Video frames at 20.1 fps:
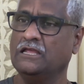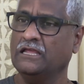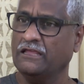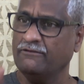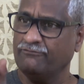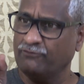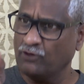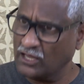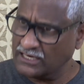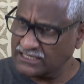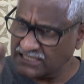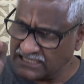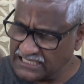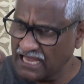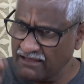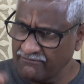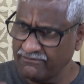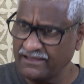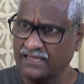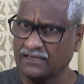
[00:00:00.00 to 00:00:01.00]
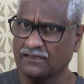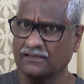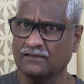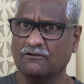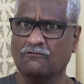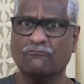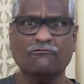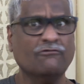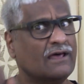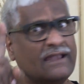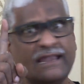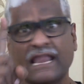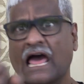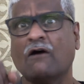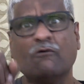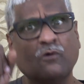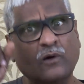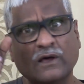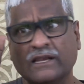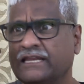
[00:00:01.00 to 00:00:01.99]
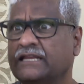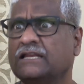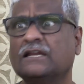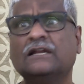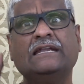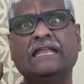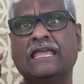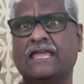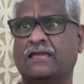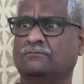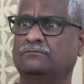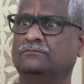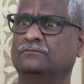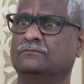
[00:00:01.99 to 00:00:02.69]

If you are saving 1 hour in a day,